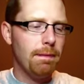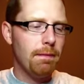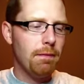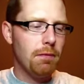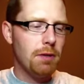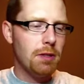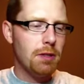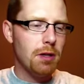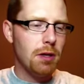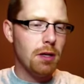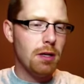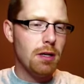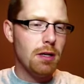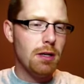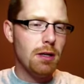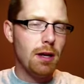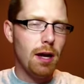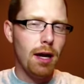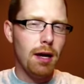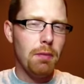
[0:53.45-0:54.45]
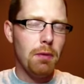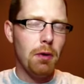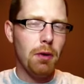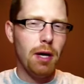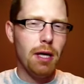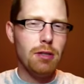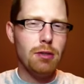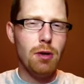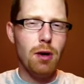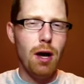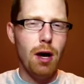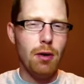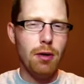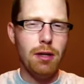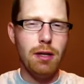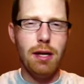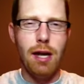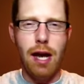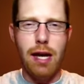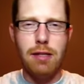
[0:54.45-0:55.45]
we started to talk about, okay, so how
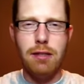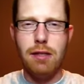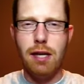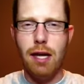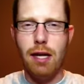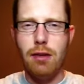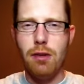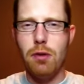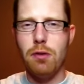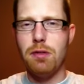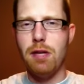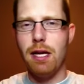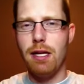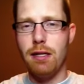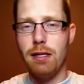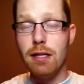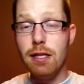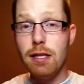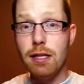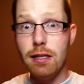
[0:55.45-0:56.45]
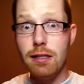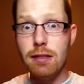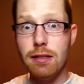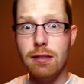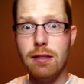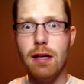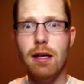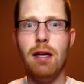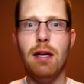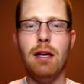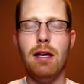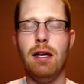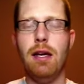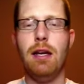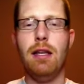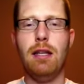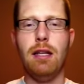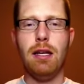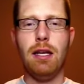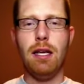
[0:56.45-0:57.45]
did guys take those ideas
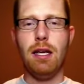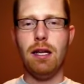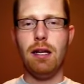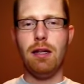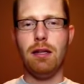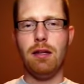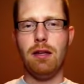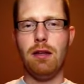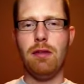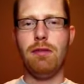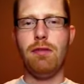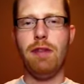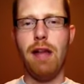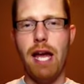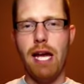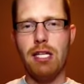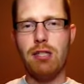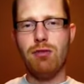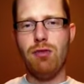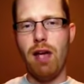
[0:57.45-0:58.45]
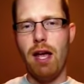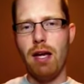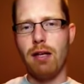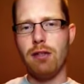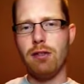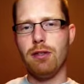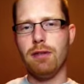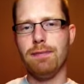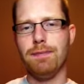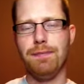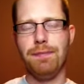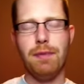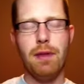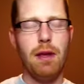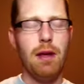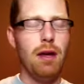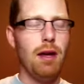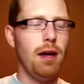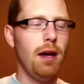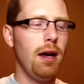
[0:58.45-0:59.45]
and then get into the flash factor?
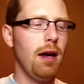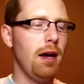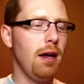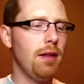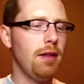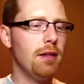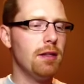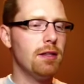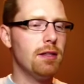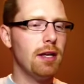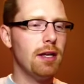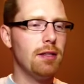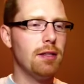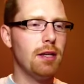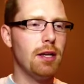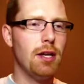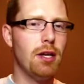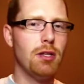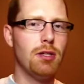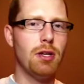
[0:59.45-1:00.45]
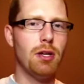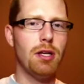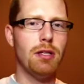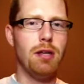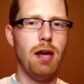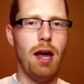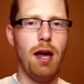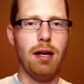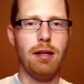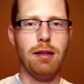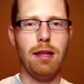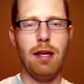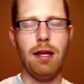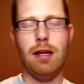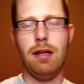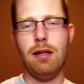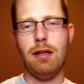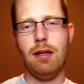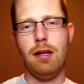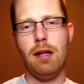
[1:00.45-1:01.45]
This lesson here is going to talk
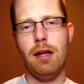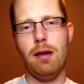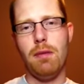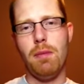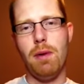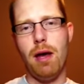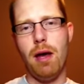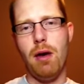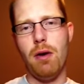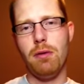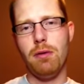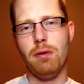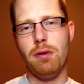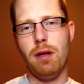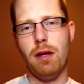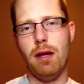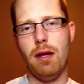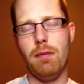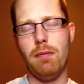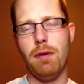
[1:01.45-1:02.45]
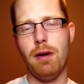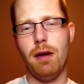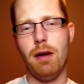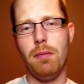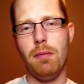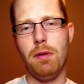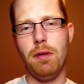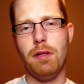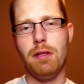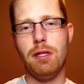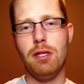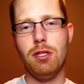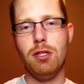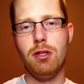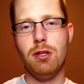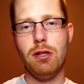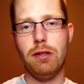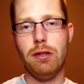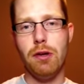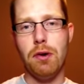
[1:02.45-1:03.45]
then about a couple
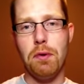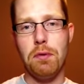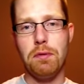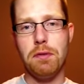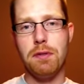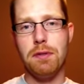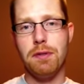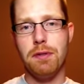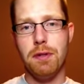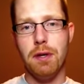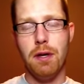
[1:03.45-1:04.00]
additional notes